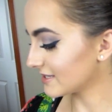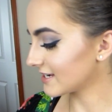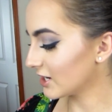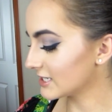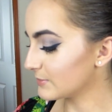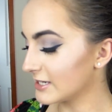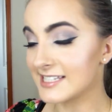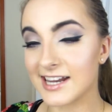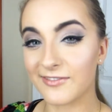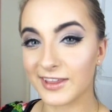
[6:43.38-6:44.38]
mascaras, but
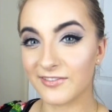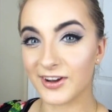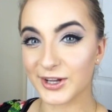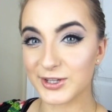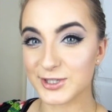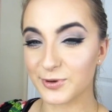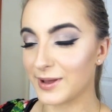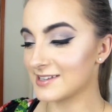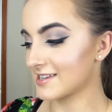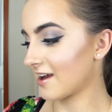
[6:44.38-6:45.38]
it's definitely a very usable
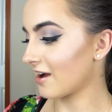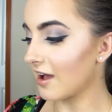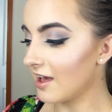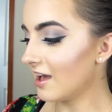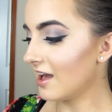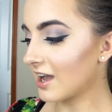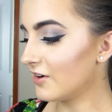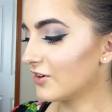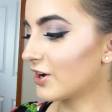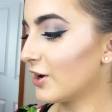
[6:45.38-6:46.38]
mascara.
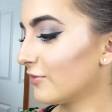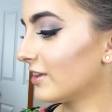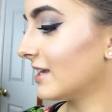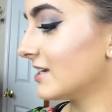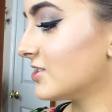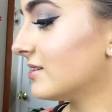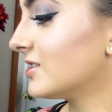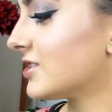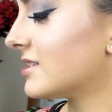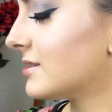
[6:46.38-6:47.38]
CoverGirl really
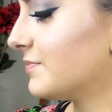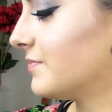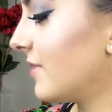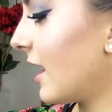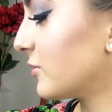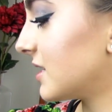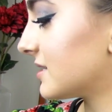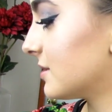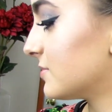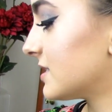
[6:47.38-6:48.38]
just
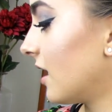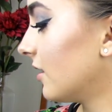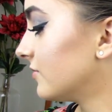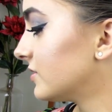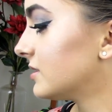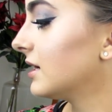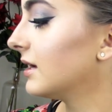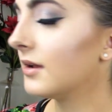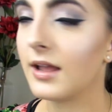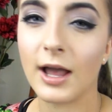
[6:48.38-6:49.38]
outdoes themselves,
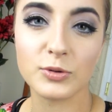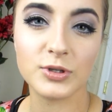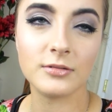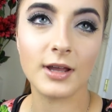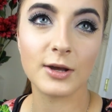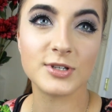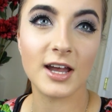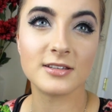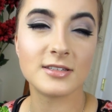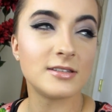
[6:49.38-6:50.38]
out,
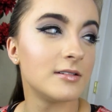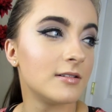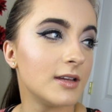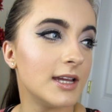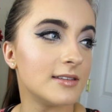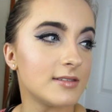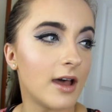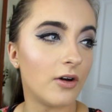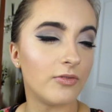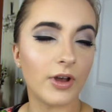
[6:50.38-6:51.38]
outdoes
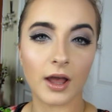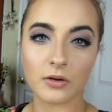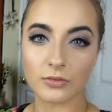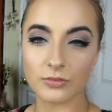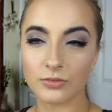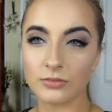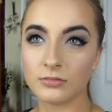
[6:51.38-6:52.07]
itself, out...